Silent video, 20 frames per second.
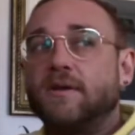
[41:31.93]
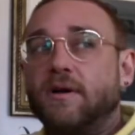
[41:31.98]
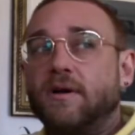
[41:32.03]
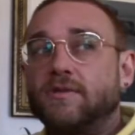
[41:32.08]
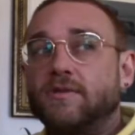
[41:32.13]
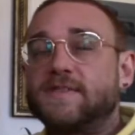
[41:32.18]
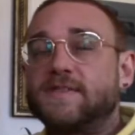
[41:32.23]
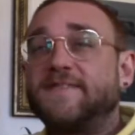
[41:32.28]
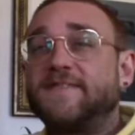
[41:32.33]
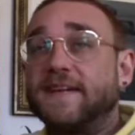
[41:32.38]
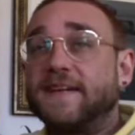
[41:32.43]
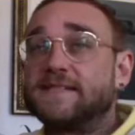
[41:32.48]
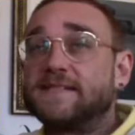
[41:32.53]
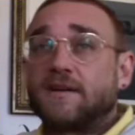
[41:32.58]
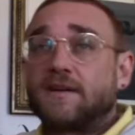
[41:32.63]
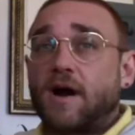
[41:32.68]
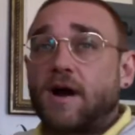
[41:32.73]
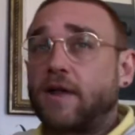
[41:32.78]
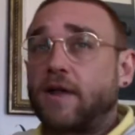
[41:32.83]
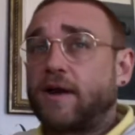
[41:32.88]
just fix the
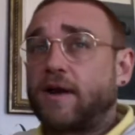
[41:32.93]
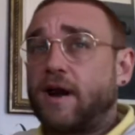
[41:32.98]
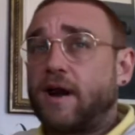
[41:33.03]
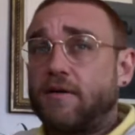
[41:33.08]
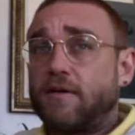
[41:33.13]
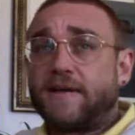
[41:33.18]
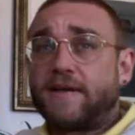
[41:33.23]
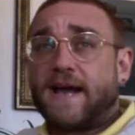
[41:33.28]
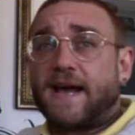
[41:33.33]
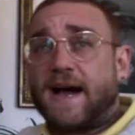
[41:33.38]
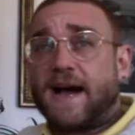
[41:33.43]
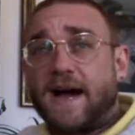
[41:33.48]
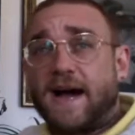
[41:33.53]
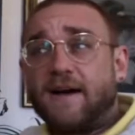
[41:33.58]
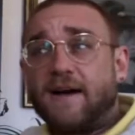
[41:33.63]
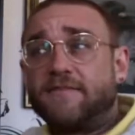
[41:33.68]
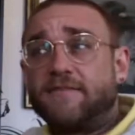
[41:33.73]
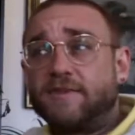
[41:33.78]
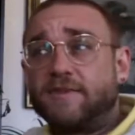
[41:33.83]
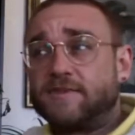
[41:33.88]
car that I already have.